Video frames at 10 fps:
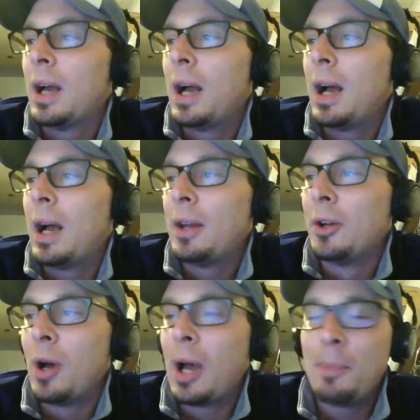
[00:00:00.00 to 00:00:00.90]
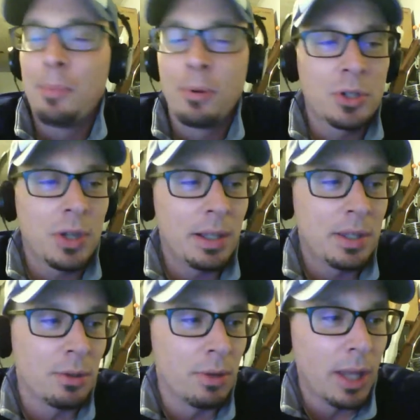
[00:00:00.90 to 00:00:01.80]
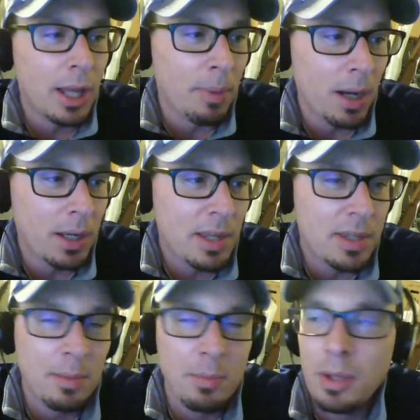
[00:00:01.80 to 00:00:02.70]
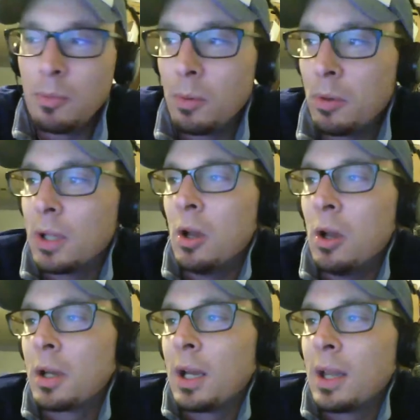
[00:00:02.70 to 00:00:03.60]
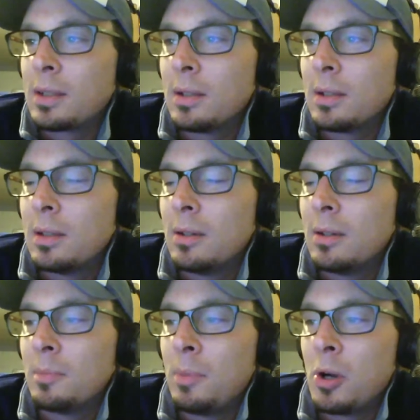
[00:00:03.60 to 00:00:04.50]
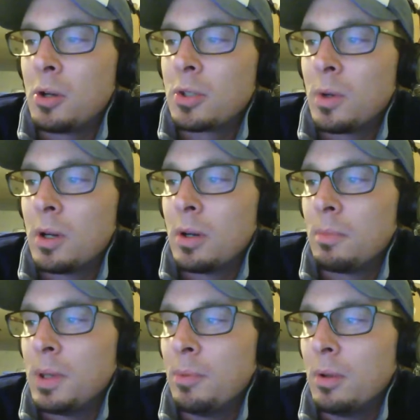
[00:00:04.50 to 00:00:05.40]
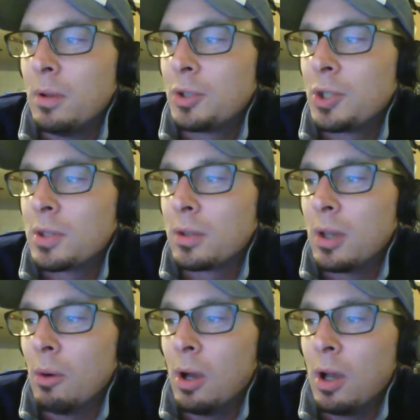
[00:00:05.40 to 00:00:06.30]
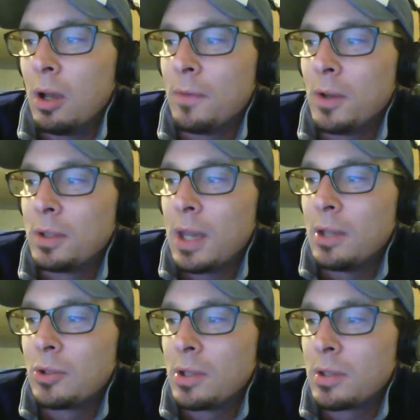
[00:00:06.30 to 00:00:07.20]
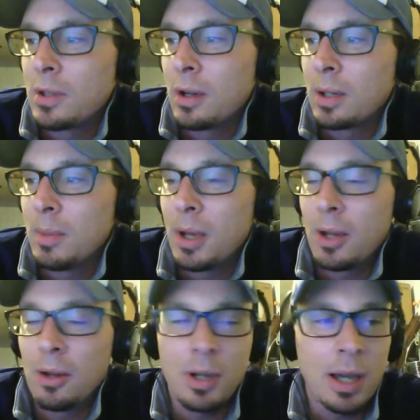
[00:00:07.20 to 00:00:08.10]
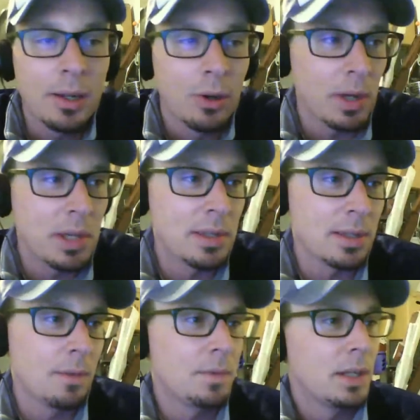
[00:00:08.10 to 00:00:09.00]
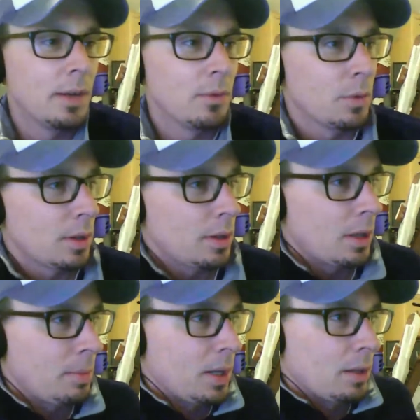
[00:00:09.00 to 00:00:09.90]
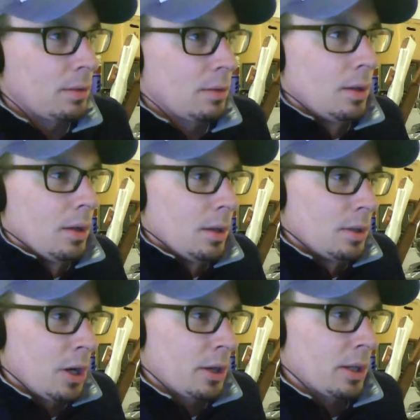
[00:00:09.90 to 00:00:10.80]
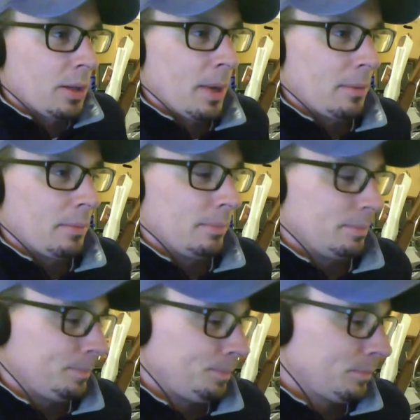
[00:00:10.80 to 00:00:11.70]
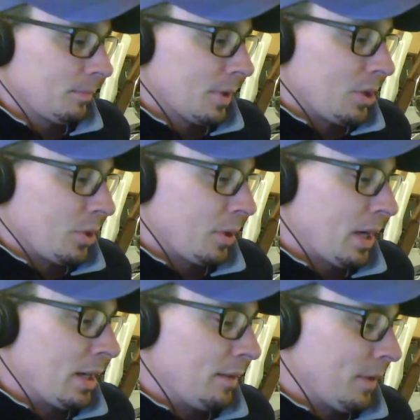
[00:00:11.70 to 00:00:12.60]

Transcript: I don't know. I listen to a lot of podcasts. Some of them are pretty long, and I like to hear parts where people just go off on tangents talking about all kind of crazy stuff they never would have thought about talking about. So we're kind